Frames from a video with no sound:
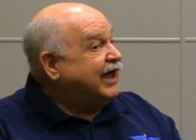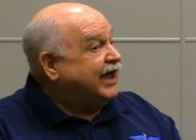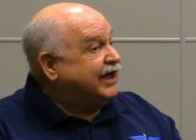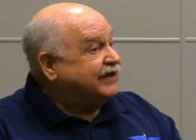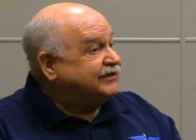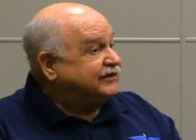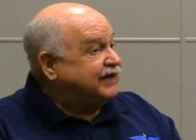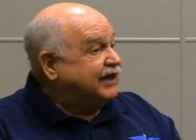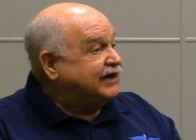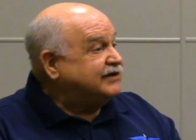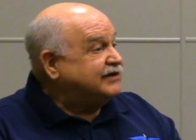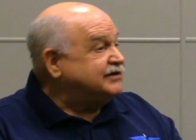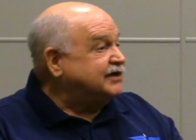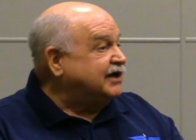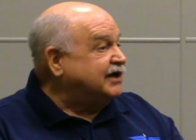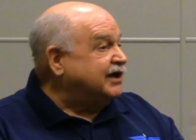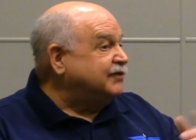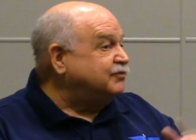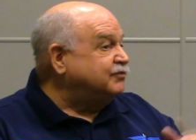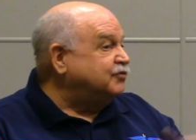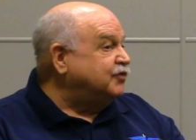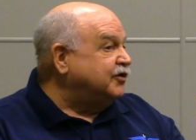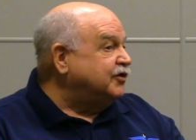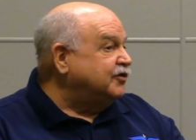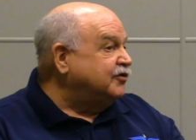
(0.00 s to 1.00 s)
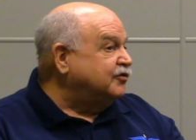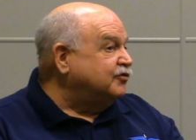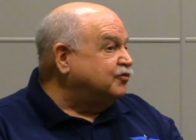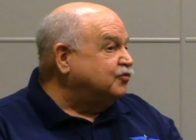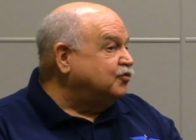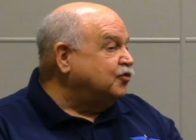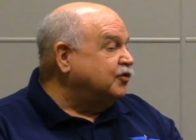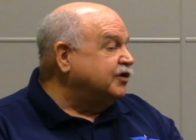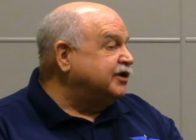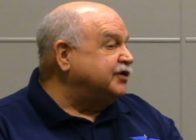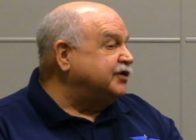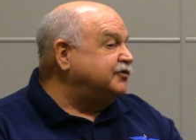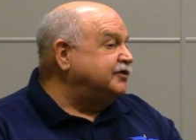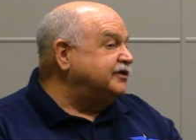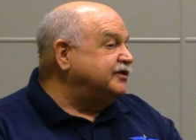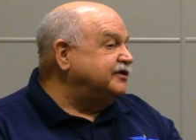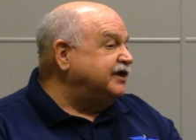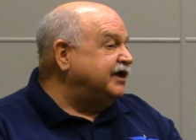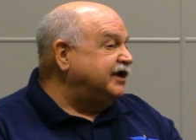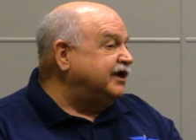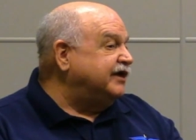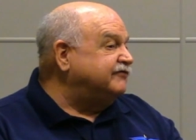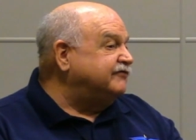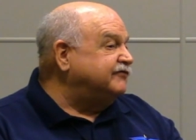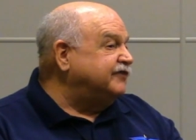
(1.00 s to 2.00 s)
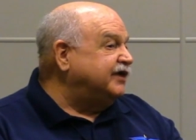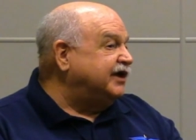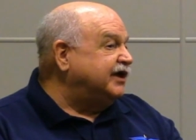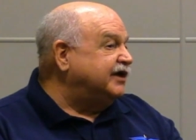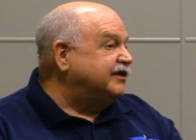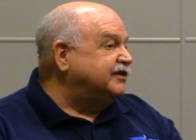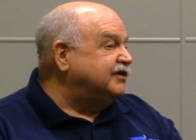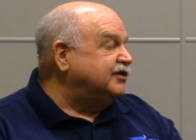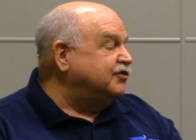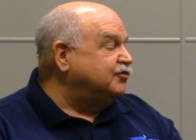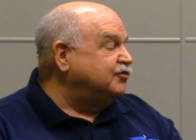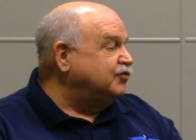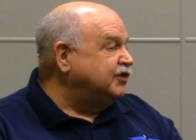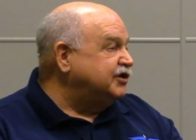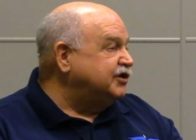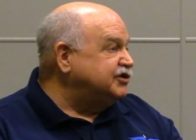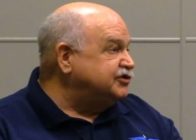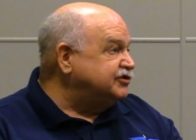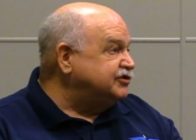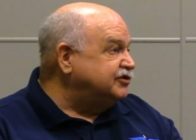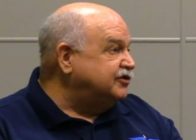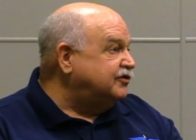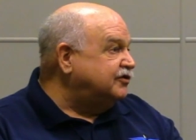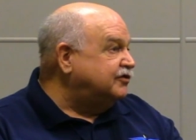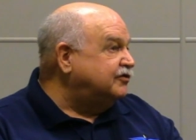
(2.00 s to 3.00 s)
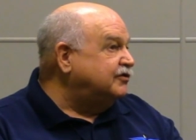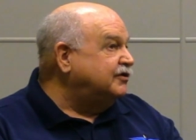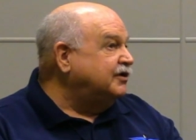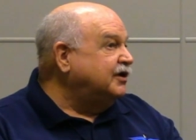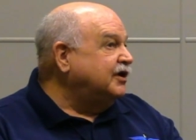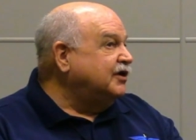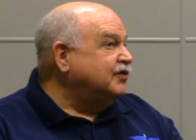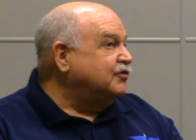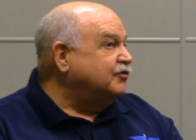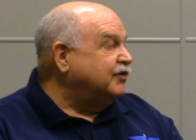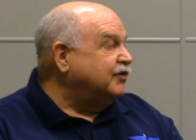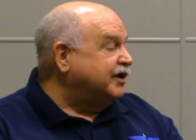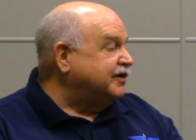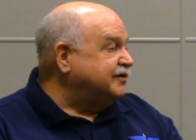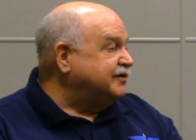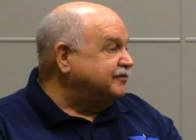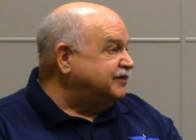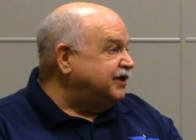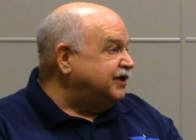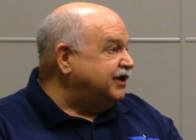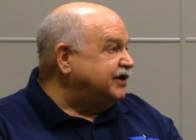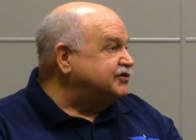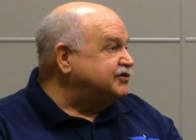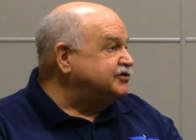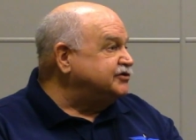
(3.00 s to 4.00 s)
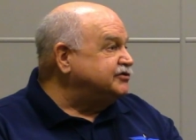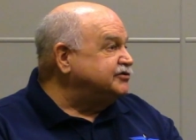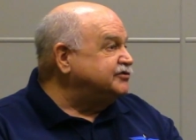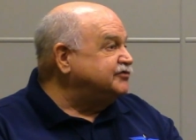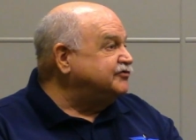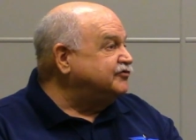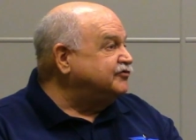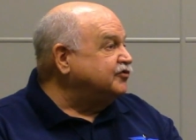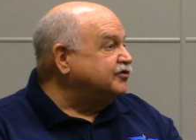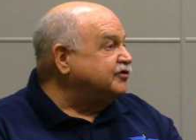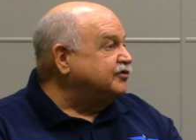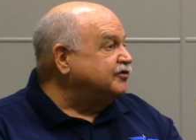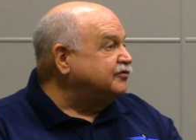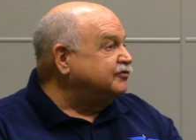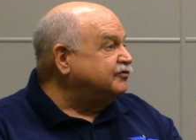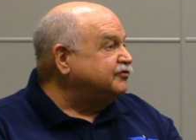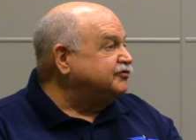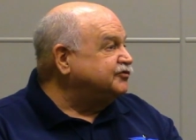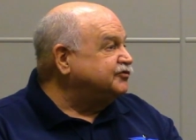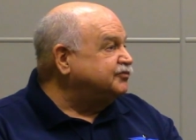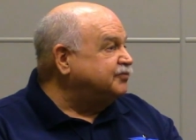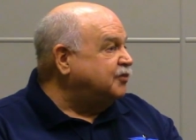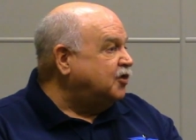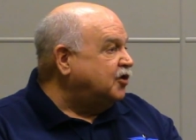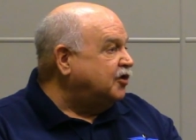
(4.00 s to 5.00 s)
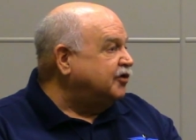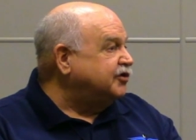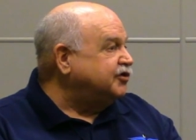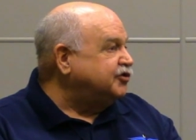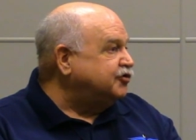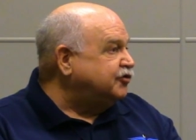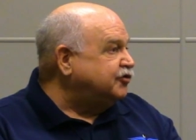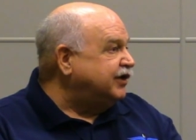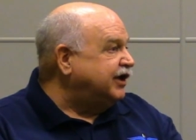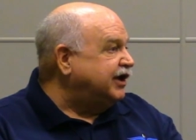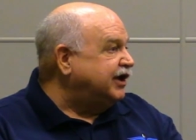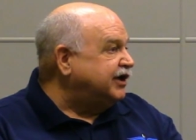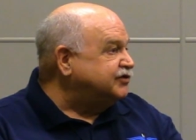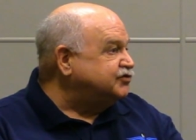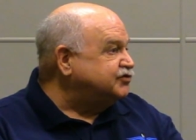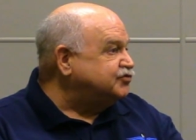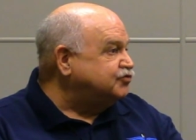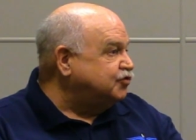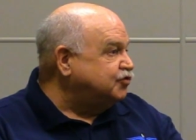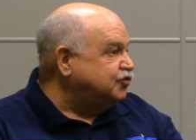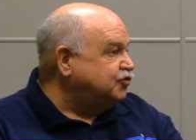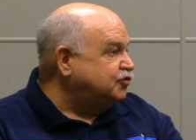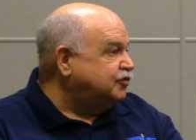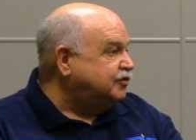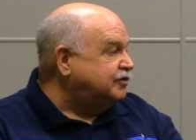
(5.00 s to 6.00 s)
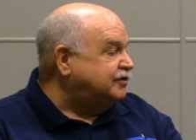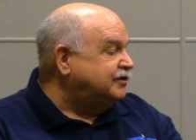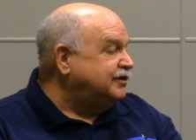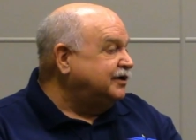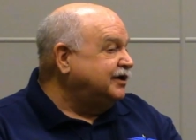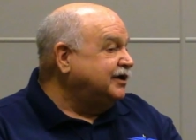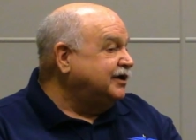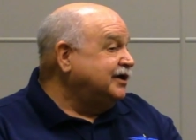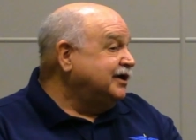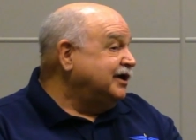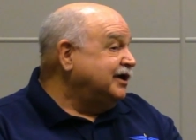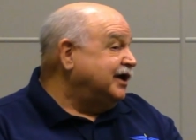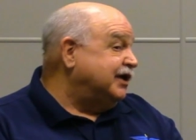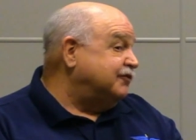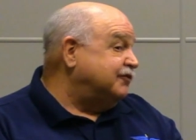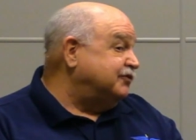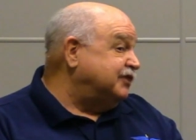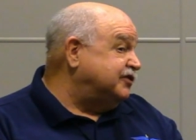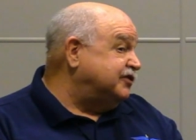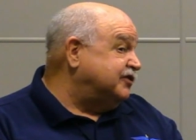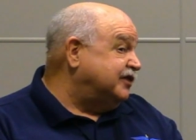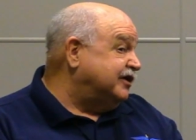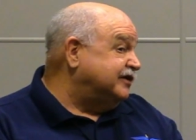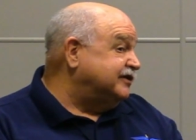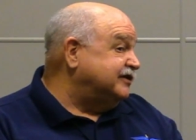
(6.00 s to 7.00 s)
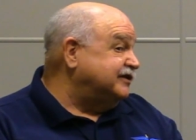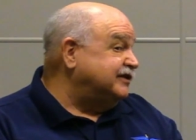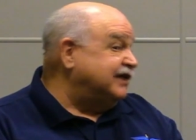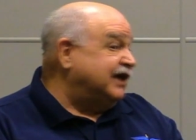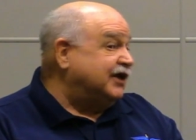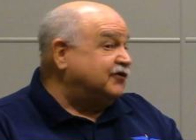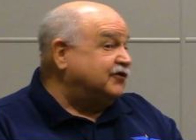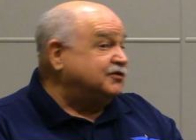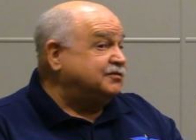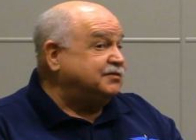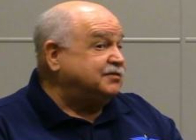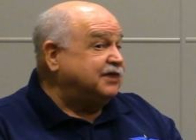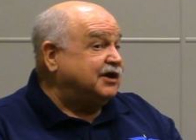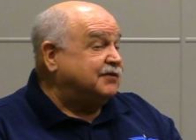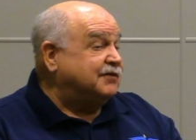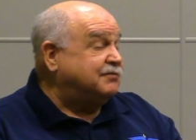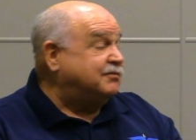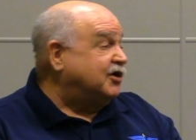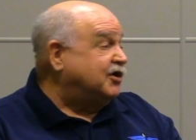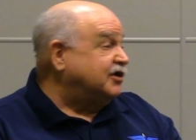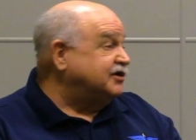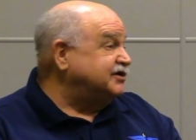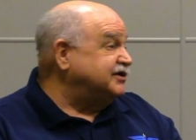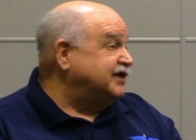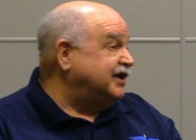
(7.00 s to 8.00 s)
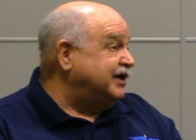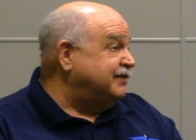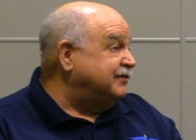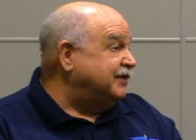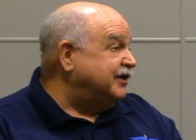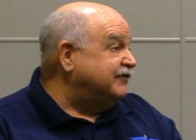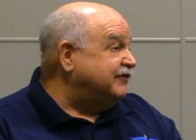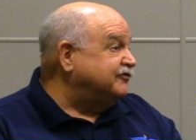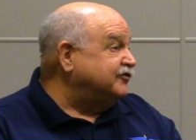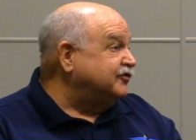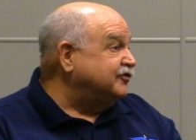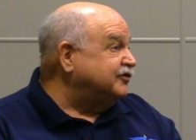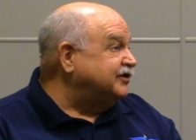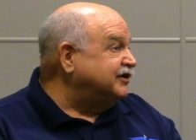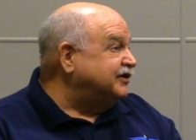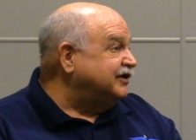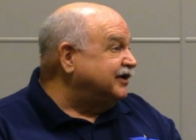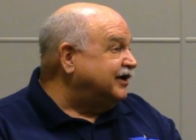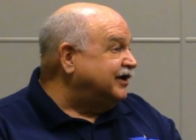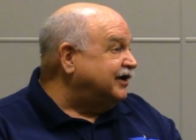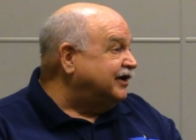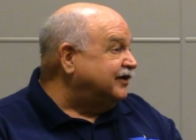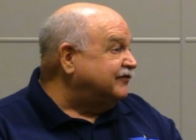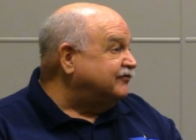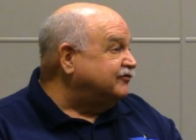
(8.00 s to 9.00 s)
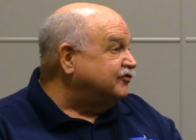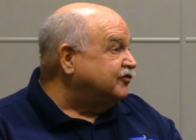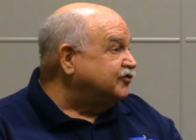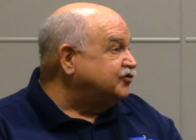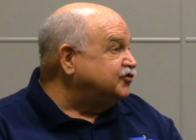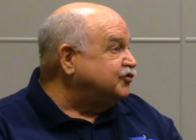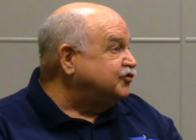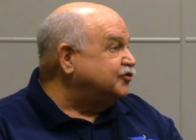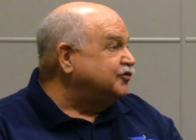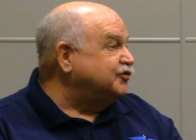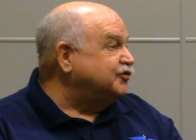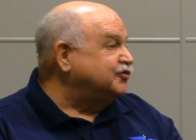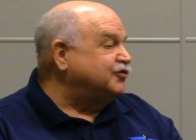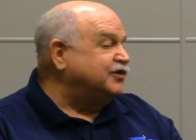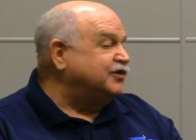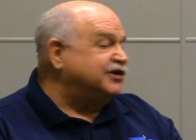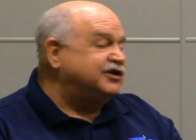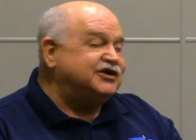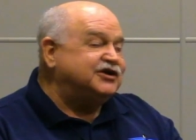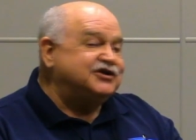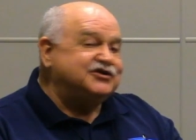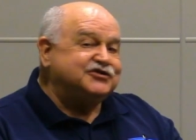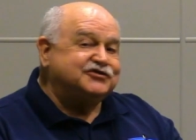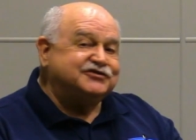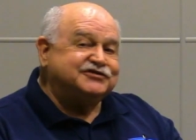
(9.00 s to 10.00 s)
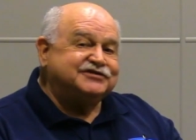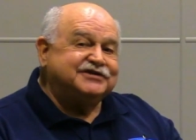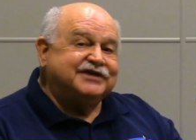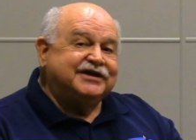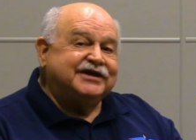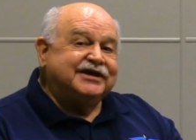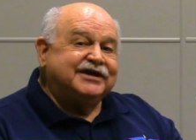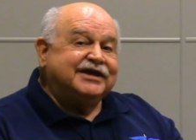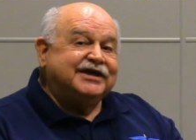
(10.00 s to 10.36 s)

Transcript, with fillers: at that time, we were working with the FAA on the original recommendations for the small UAS rule. And we thought that that would be a part time effort uh, for two or three years